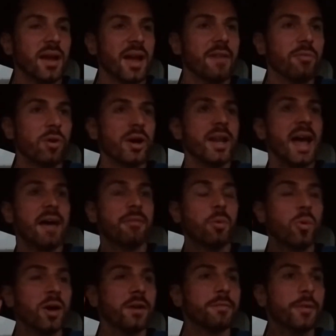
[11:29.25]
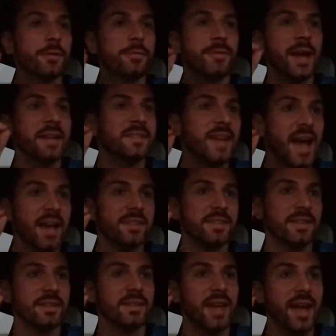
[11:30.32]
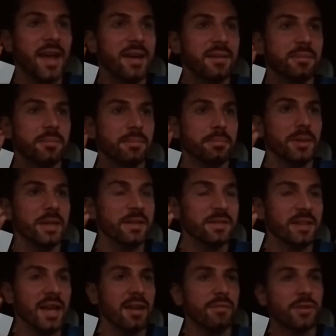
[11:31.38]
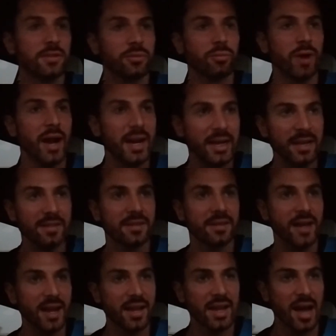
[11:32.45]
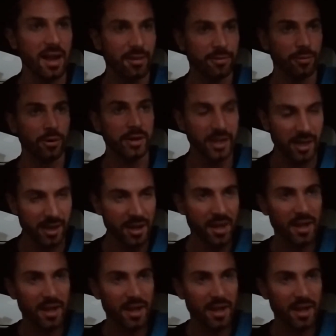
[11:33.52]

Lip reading: Everyone have a wonderful, fantastic day. Be safe. It's raining today in California.